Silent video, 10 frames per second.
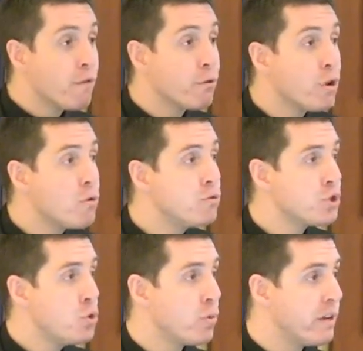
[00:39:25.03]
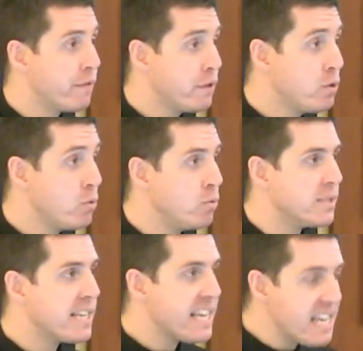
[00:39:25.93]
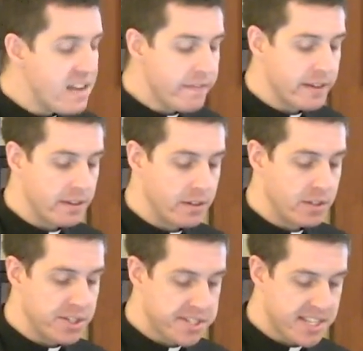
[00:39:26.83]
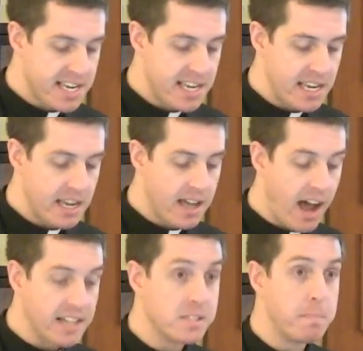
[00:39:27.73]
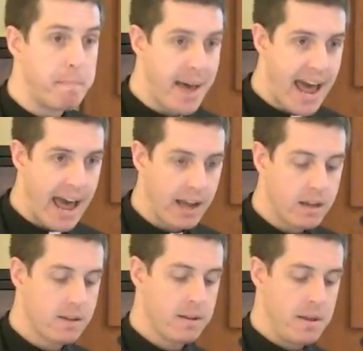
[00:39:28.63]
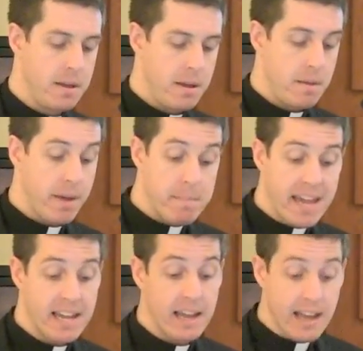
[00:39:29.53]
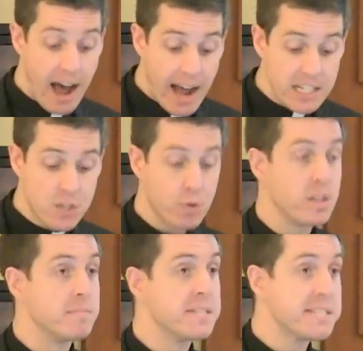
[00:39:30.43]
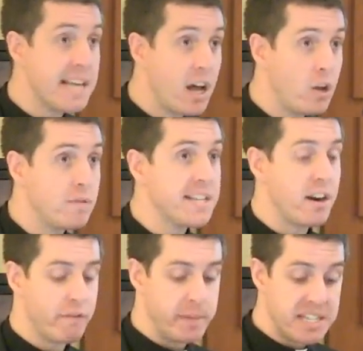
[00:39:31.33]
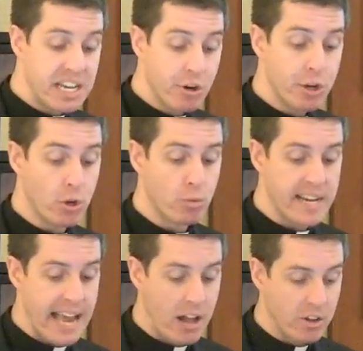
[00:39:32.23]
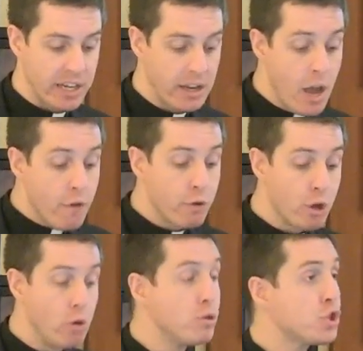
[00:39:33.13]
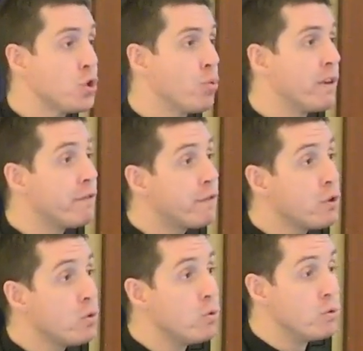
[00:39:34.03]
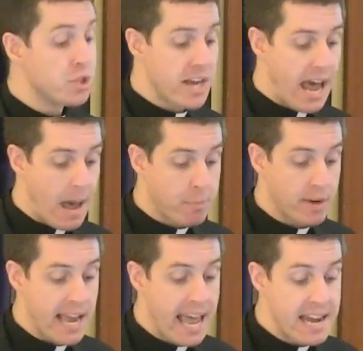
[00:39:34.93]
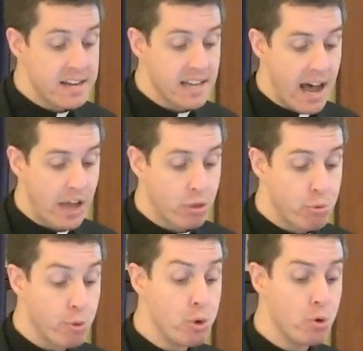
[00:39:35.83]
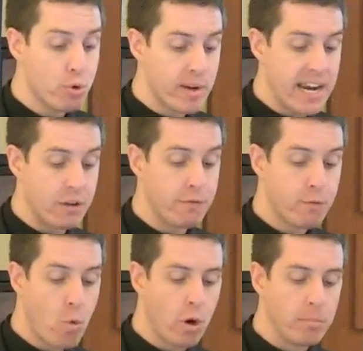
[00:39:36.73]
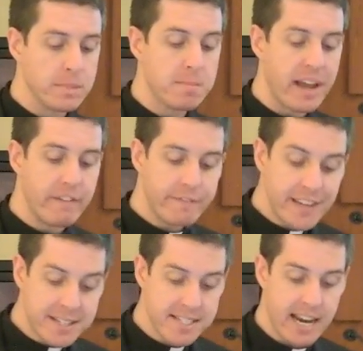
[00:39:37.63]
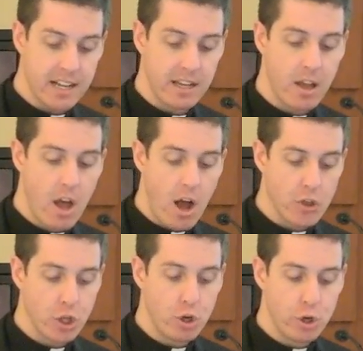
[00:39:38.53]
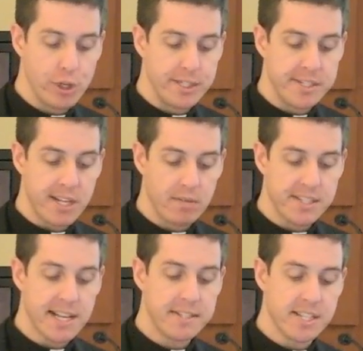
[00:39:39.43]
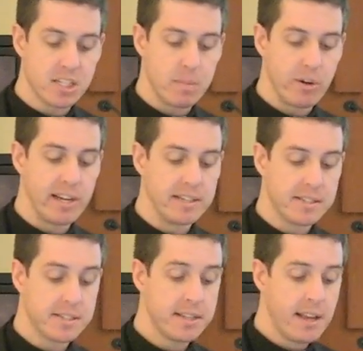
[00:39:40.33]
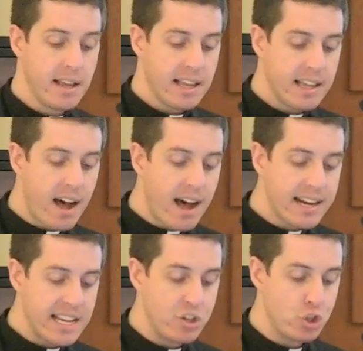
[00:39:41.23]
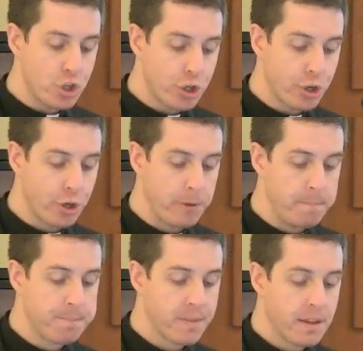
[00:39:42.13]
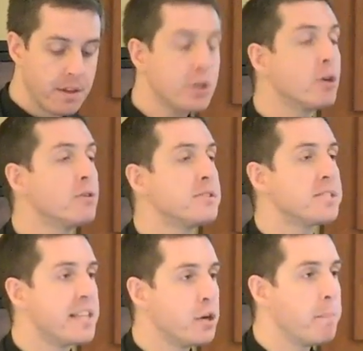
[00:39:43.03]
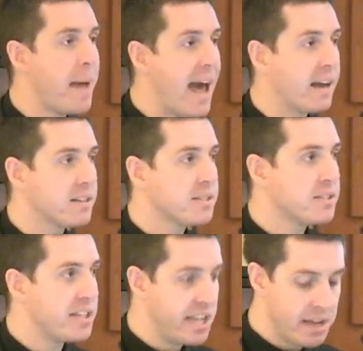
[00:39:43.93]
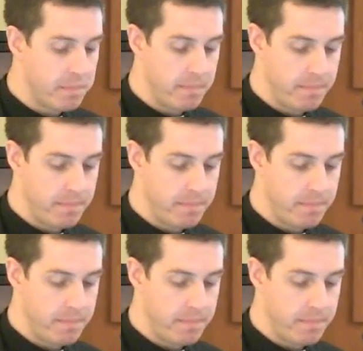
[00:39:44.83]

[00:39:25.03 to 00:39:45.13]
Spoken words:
For those who refuse even to see God's back, by making gods for themselves out of material reality, for those who refuse to apprehend God through created forms by fixating on the goods of sense experience, God in turn turns their backs to him.